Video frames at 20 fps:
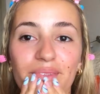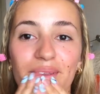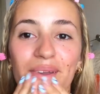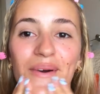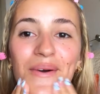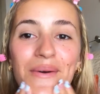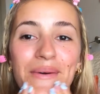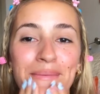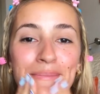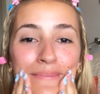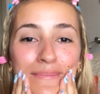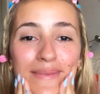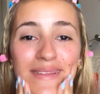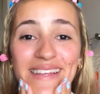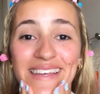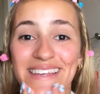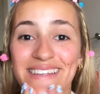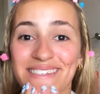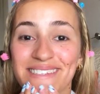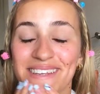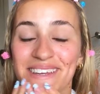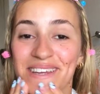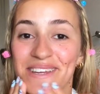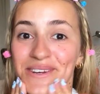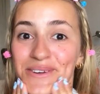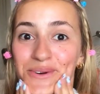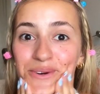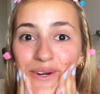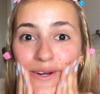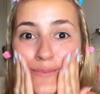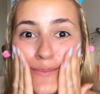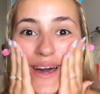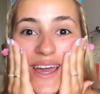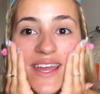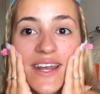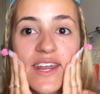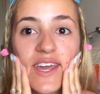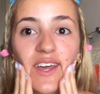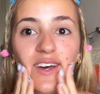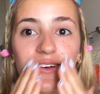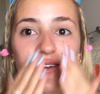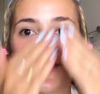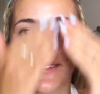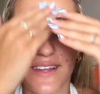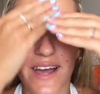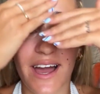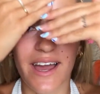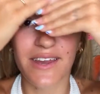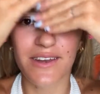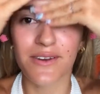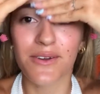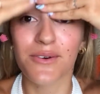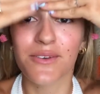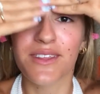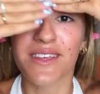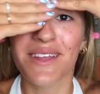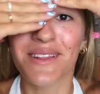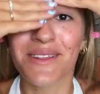Oh, and please ignore my nails. I know they